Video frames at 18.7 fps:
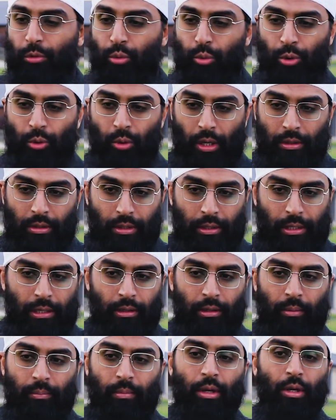to the United
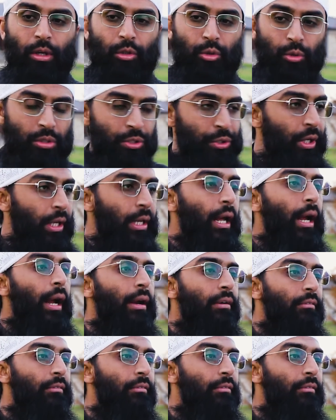Kingdom, to Australia, and